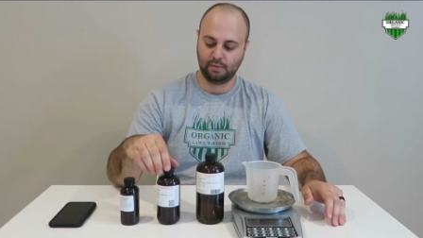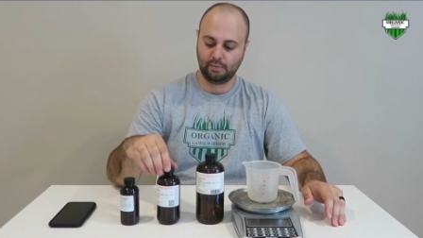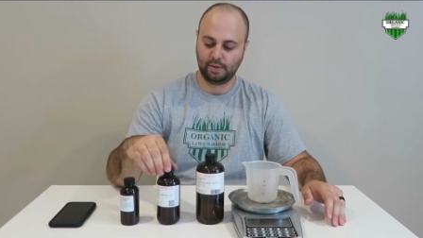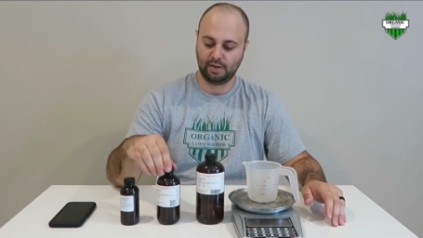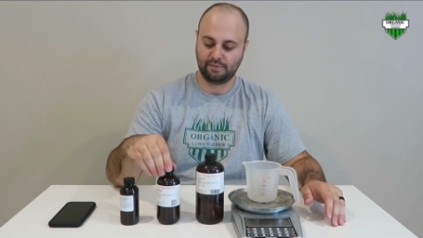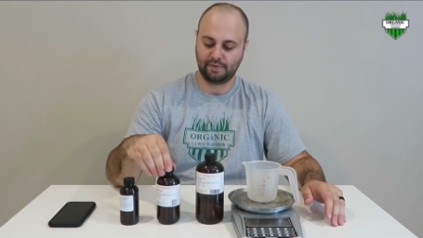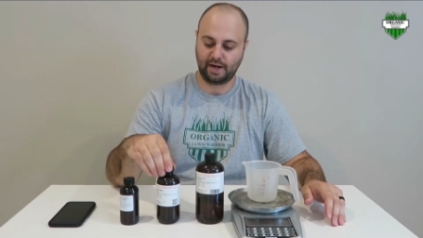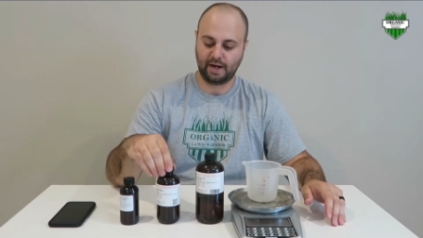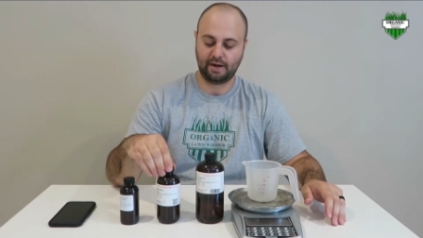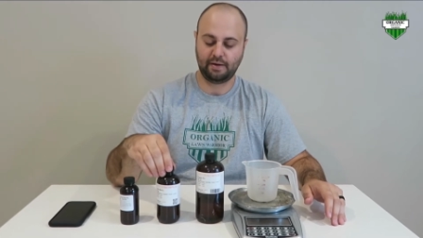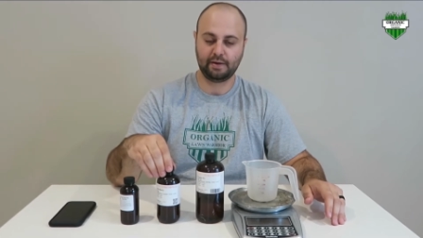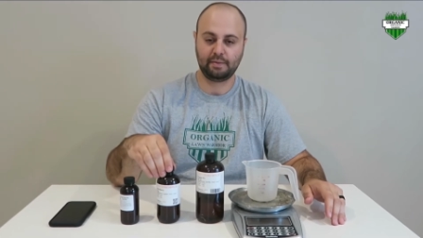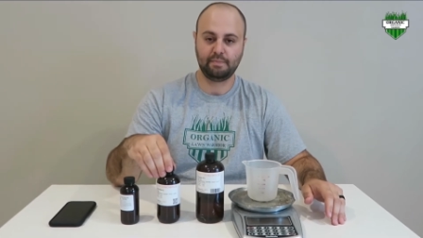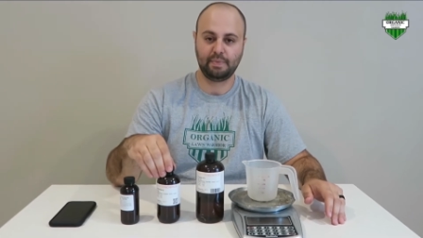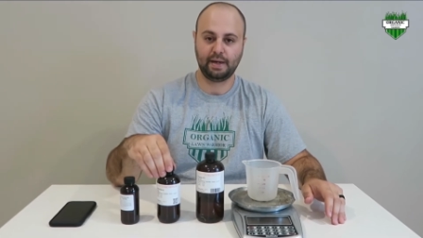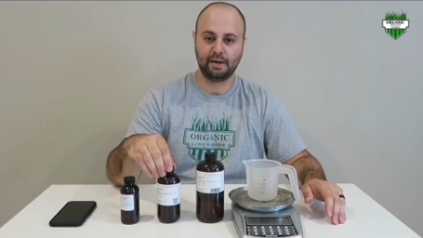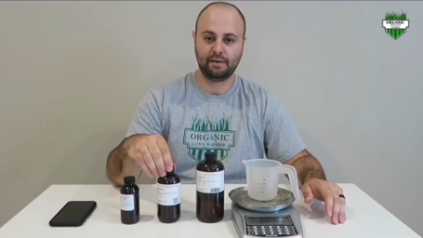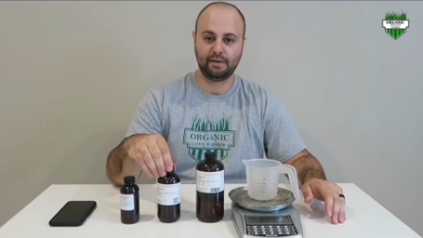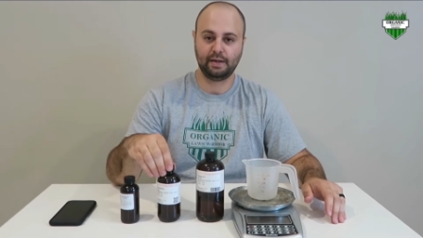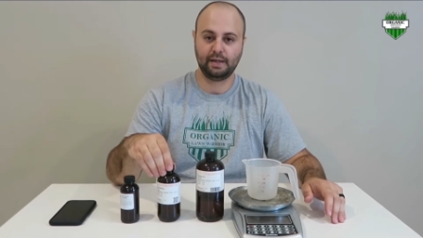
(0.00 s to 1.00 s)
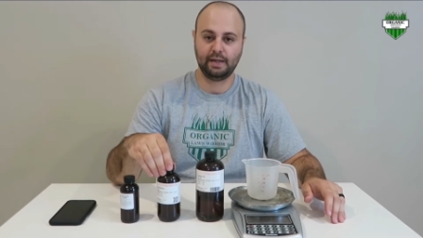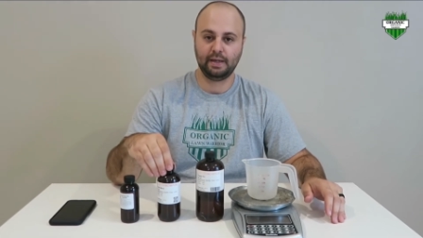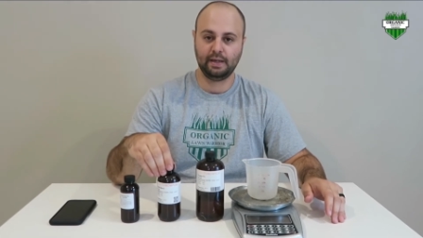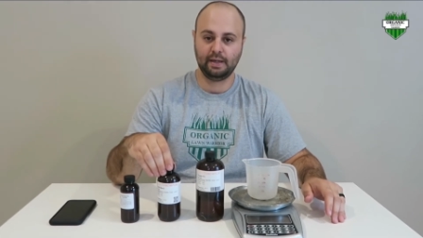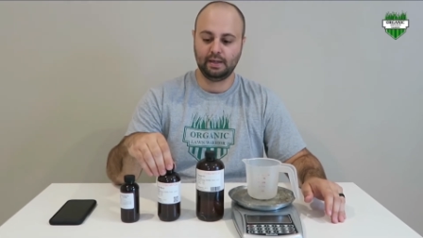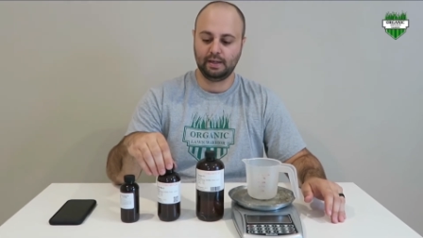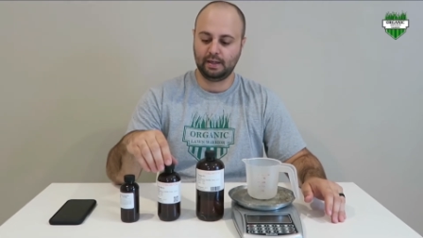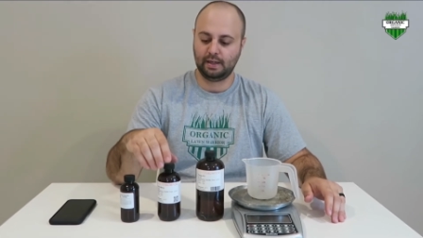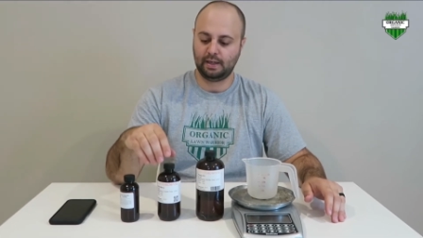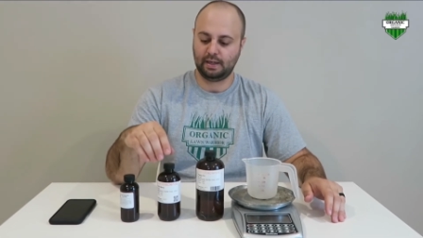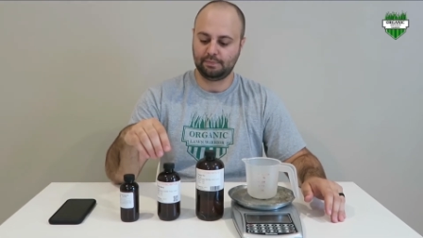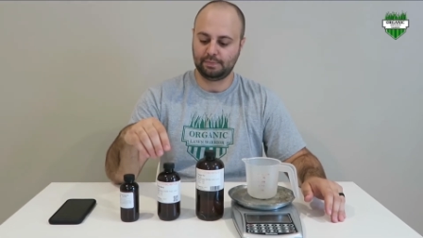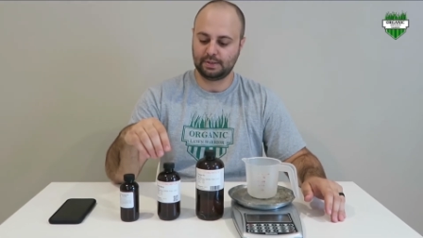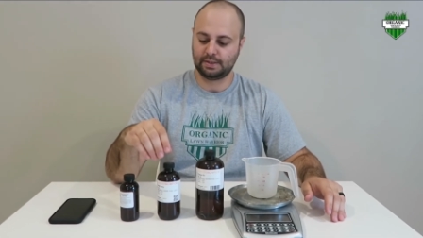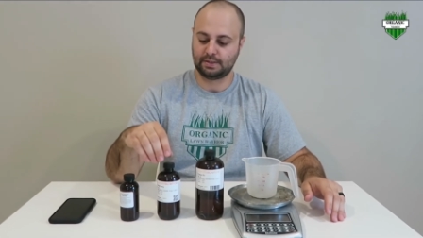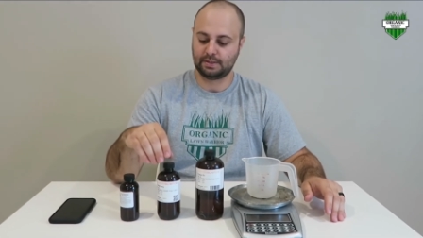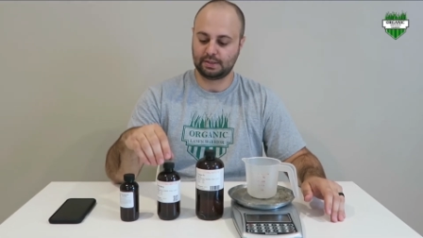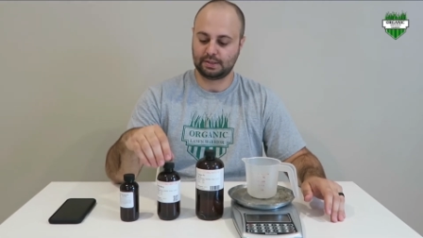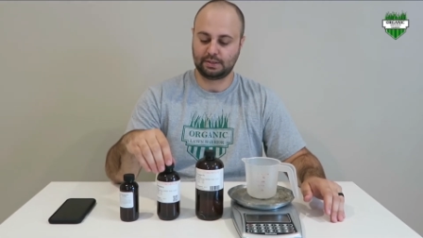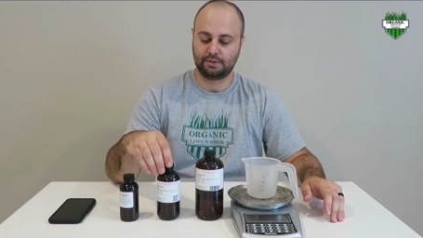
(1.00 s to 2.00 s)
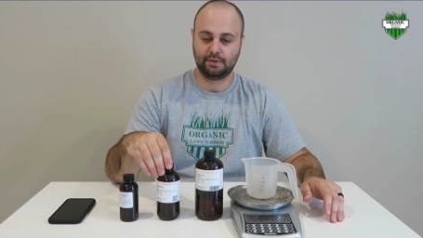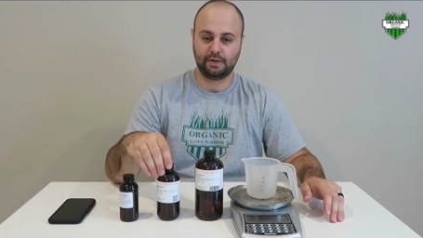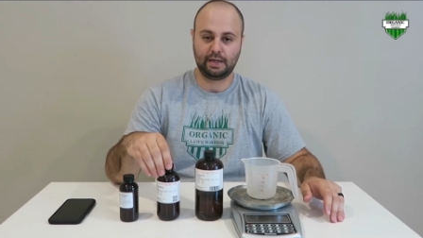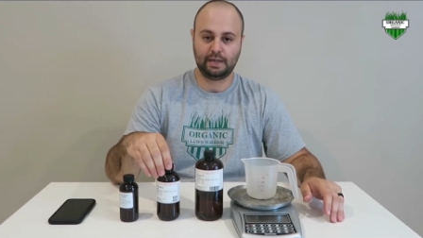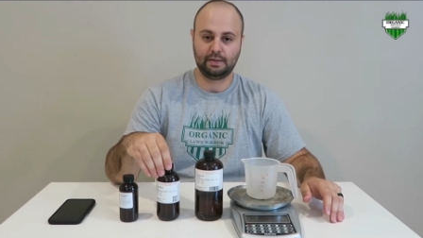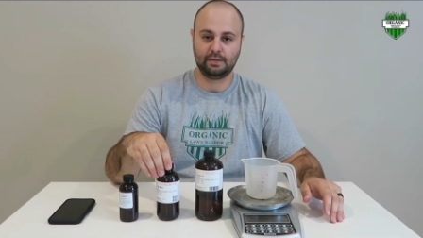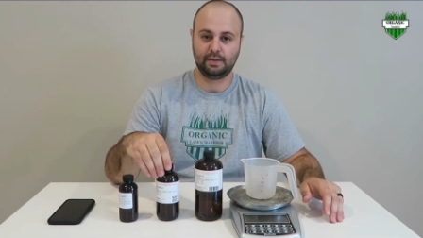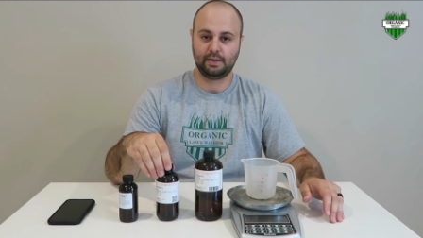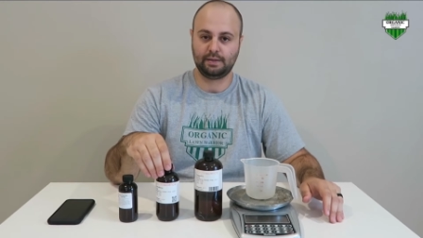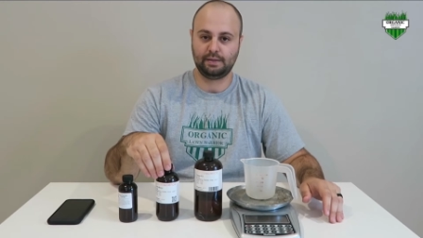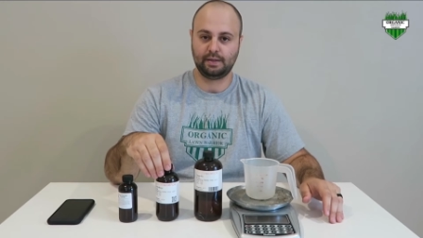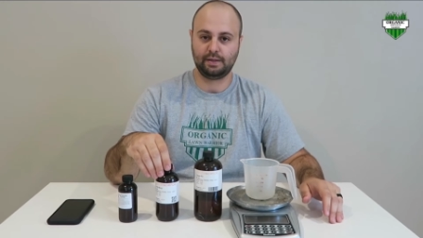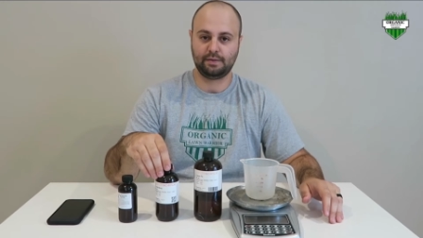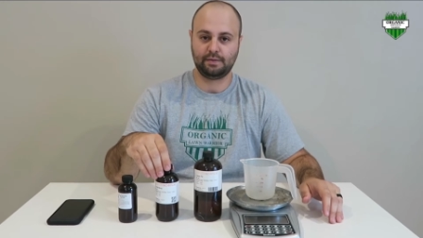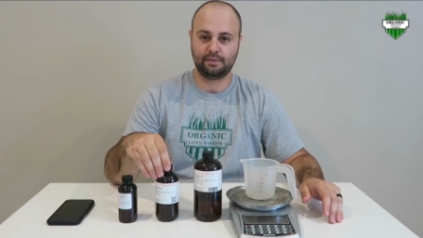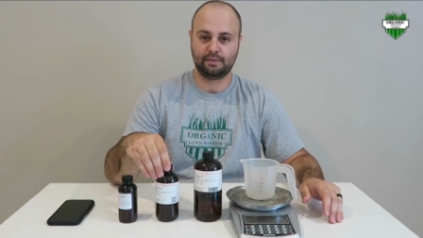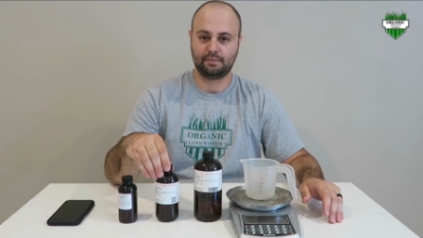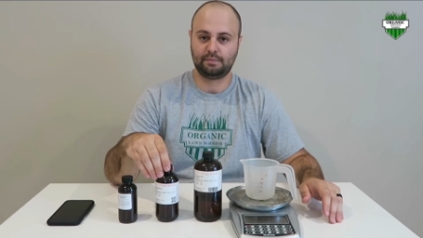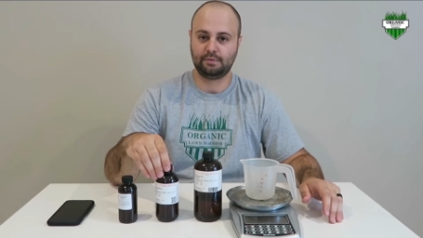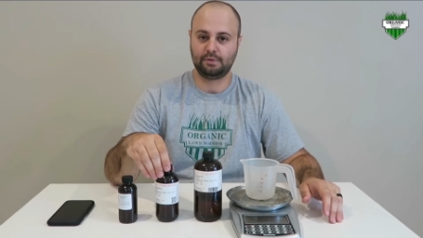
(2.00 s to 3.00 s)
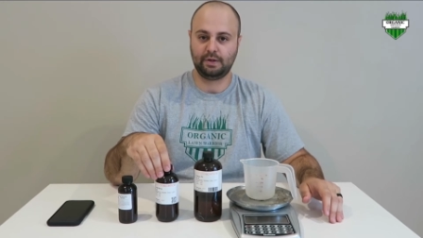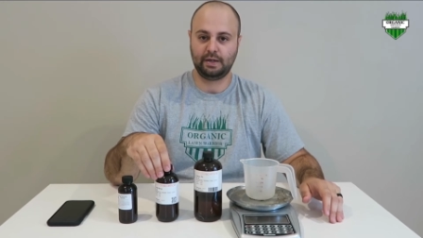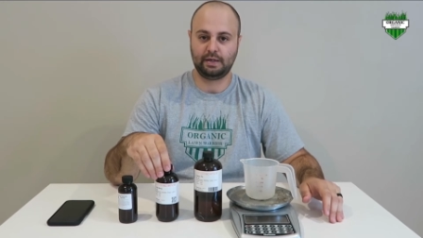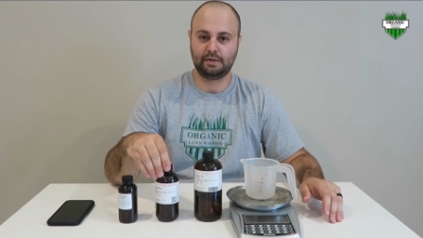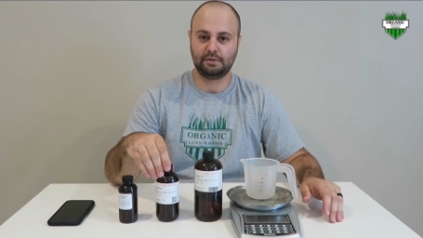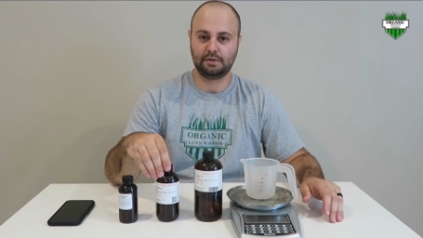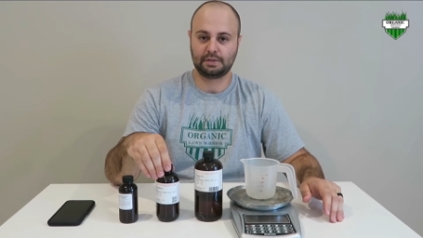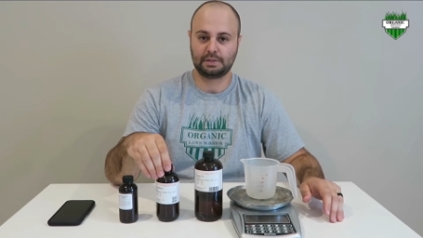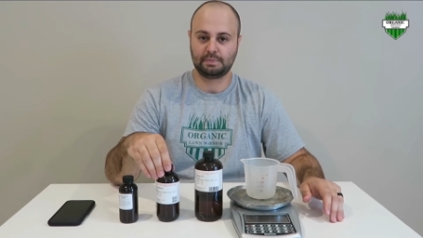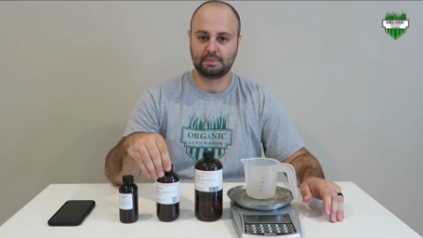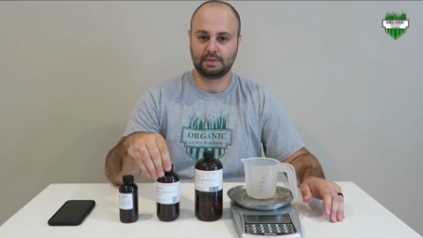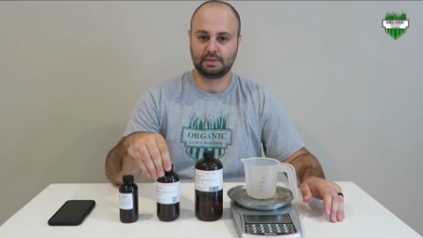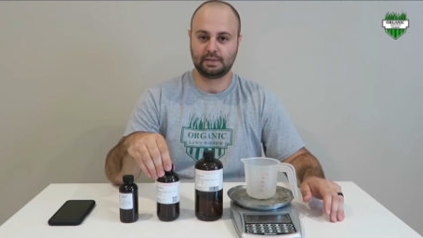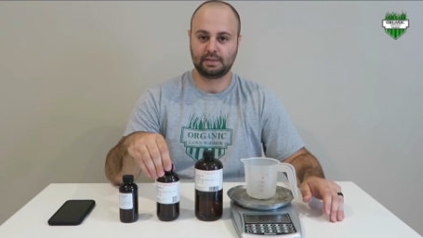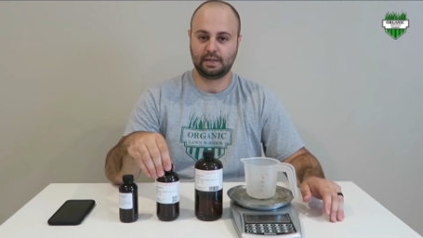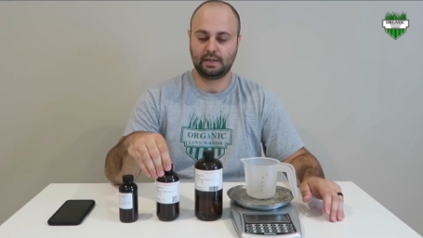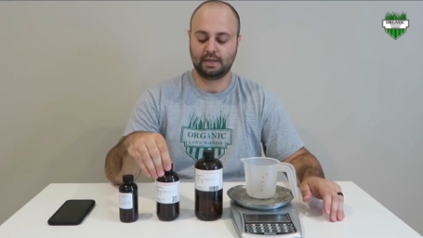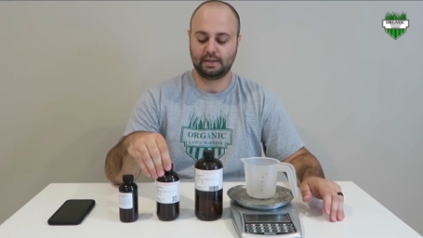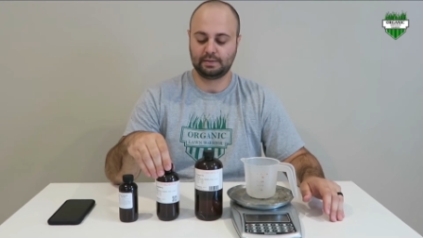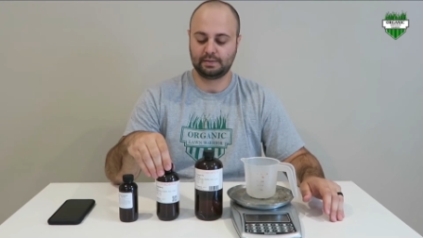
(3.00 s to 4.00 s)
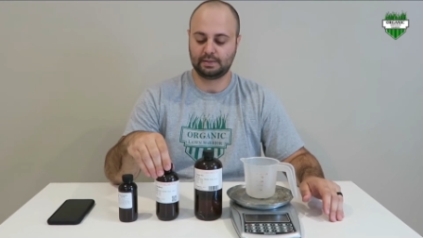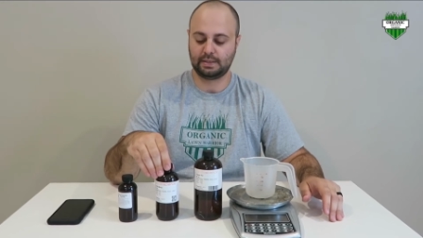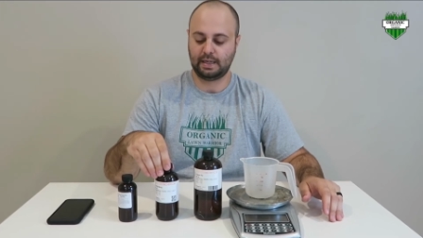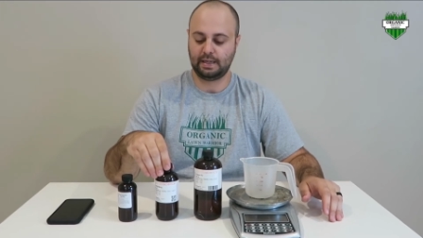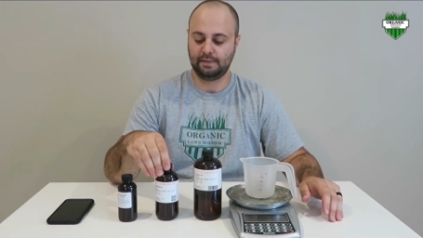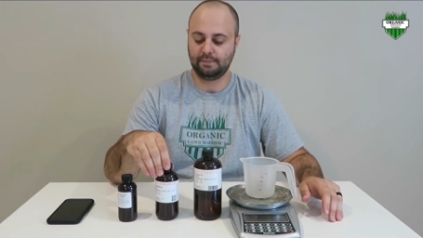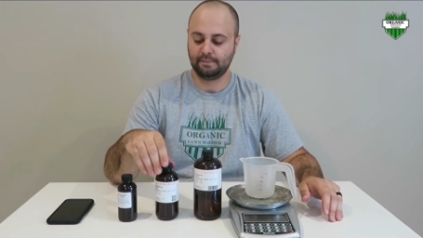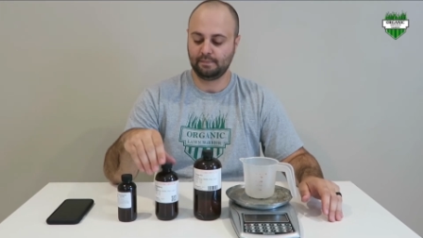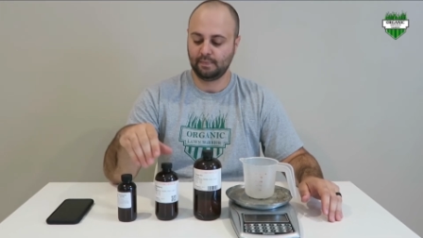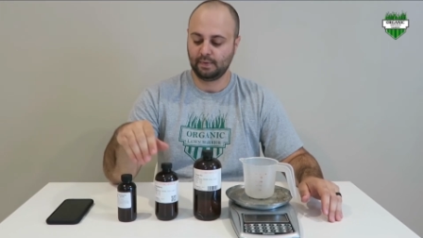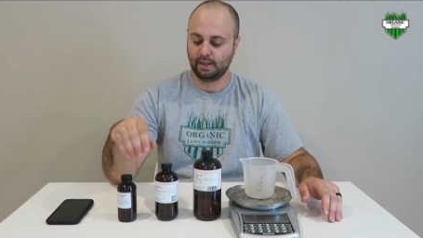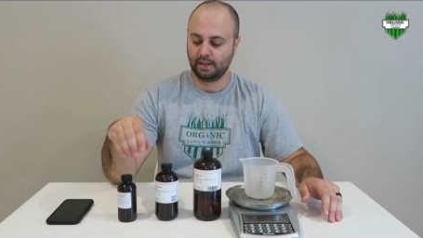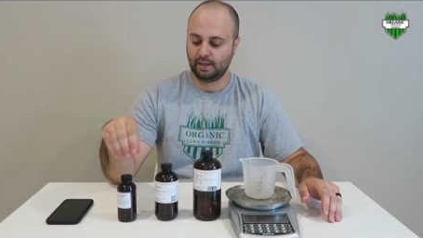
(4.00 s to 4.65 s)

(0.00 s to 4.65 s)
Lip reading: We have Holly Berry. This is another great Christmas scent.